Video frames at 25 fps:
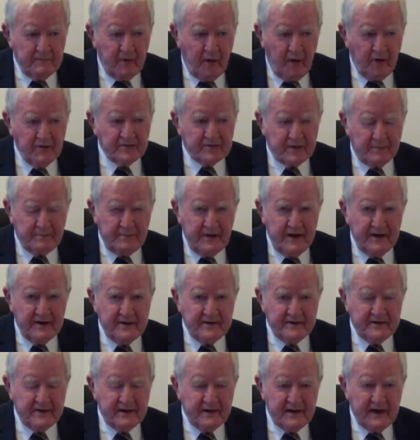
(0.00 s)

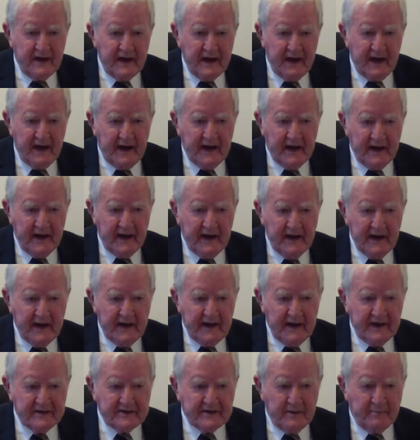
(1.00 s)
underpinned
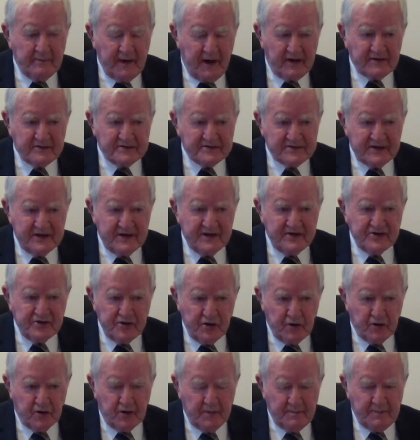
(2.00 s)
democracy in
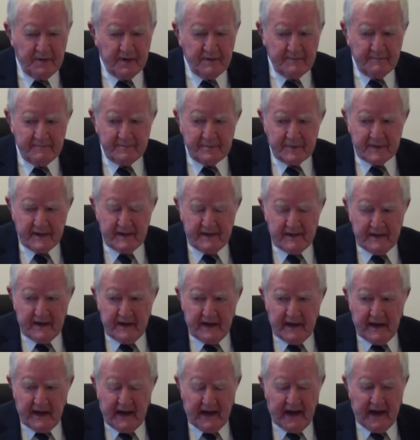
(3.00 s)
Europe
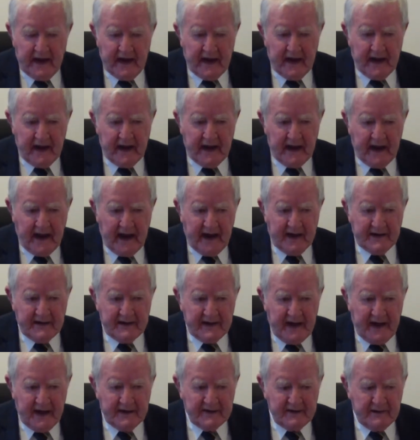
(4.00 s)
and
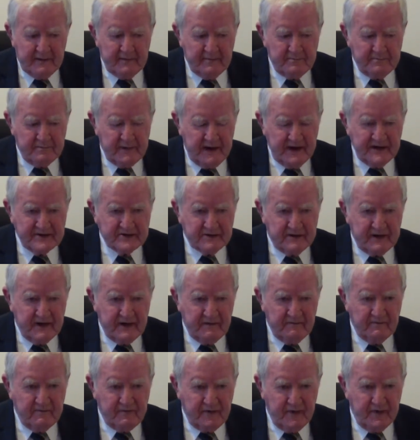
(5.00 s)
had a major
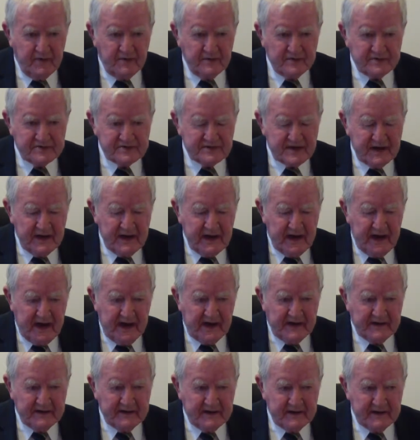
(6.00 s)
influence
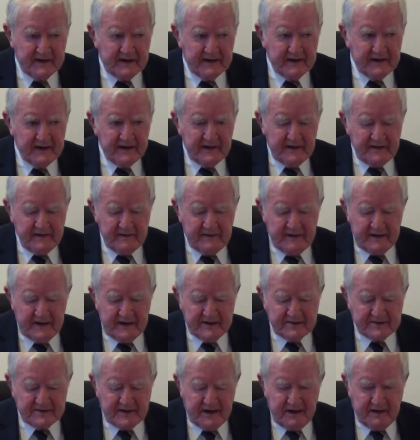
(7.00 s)
in
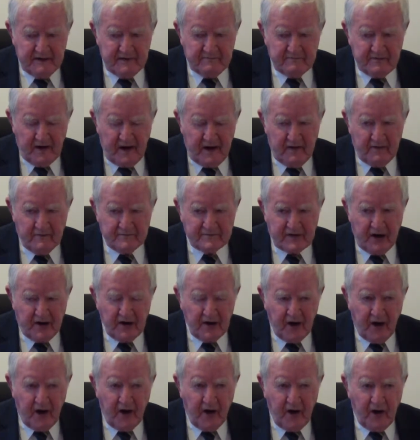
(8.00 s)
the
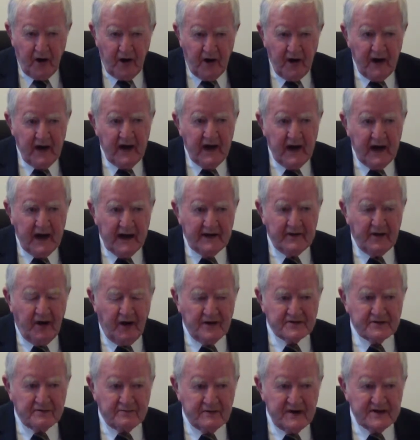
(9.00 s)
law and
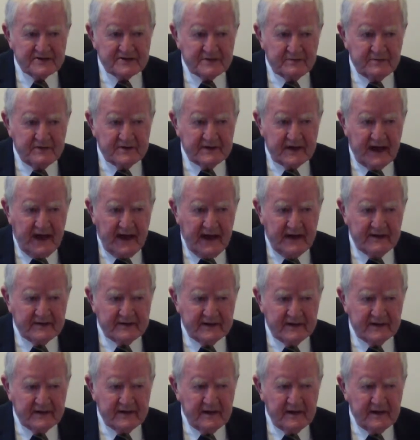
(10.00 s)
all the rest of it, and